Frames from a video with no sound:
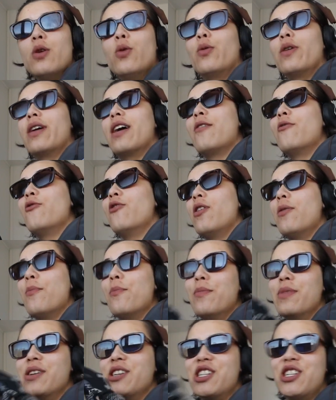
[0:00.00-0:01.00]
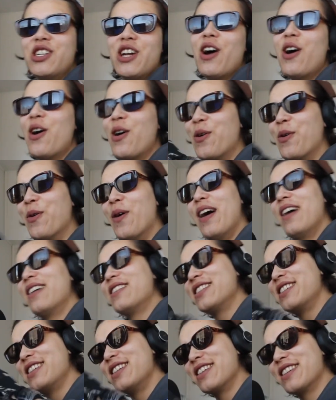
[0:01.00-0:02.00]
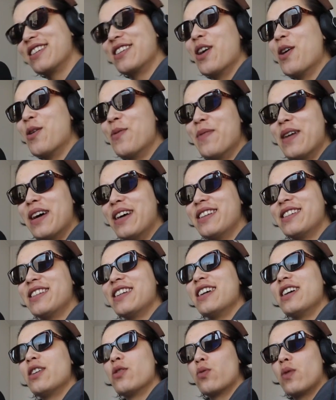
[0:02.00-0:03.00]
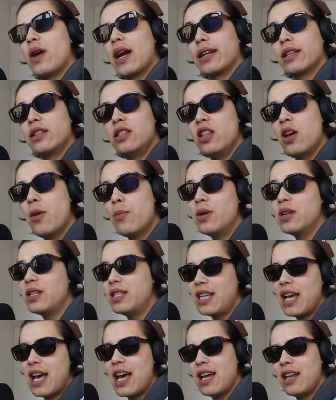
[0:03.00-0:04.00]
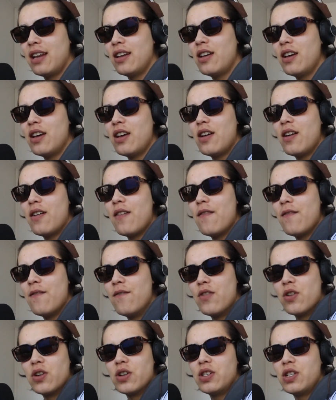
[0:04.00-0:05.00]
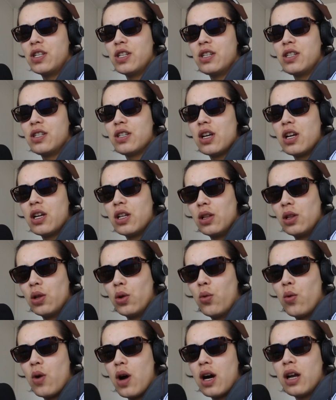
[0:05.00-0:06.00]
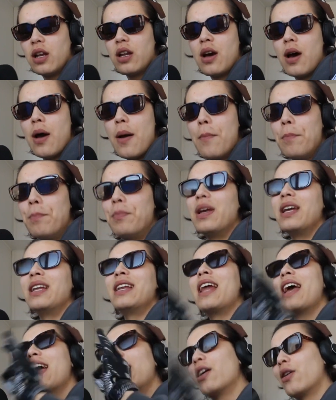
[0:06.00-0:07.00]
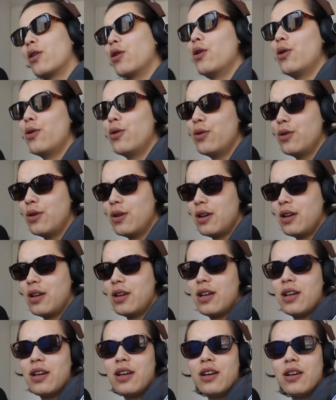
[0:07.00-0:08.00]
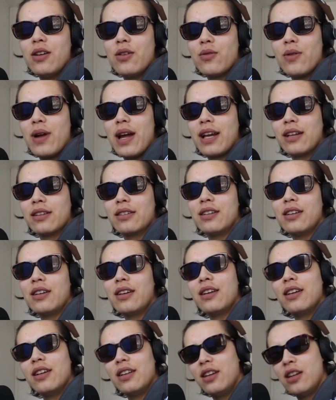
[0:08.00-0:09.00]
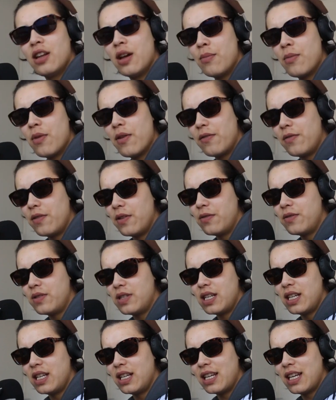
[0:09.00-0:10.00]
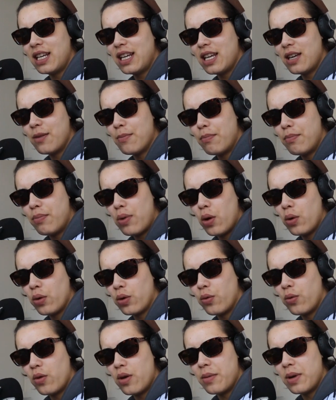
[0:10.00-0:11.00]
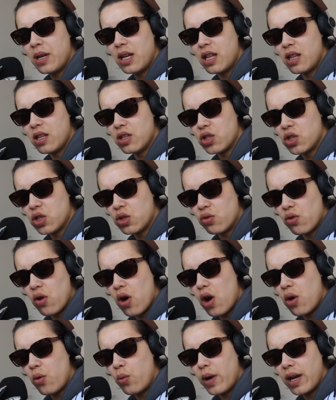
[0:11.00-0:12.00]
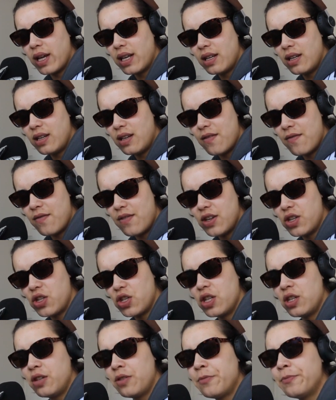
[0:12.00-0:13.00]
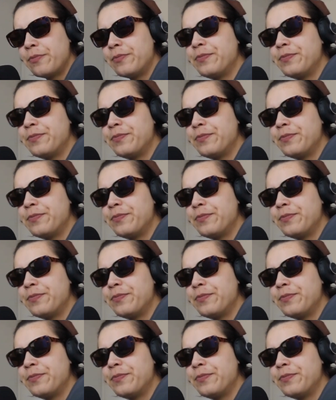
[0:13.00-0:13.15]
We have Michelle Waterson Gomez, ranked number 10, versus Luana Pinheiro, ranked number 15. Both women in the straw weight division.